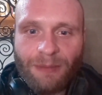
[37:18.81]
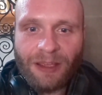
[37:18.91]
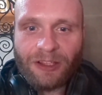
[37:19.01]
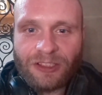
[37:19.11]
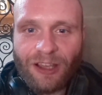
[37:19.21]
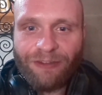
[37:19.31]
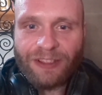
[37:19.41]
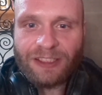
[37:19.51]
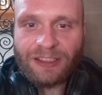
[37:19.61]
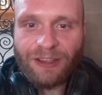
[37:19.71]
because
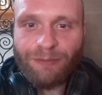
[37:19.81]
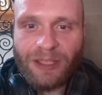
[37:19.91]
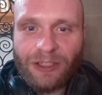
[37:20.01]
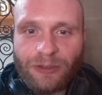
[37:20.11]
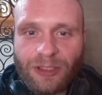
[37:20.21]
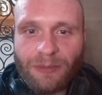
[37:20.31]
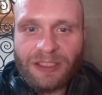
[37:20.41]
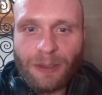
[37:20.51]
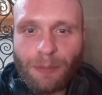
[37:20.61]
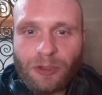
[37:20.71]
officers have been using me
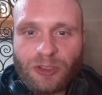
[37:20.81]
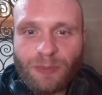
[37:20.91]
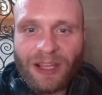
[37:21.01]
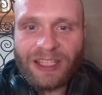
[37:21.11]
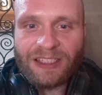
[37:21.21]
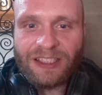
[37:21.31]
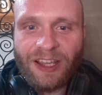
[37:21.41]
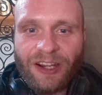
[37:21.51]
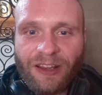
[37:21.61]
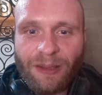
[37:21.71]
as a punch bag
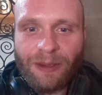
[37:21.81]
internally,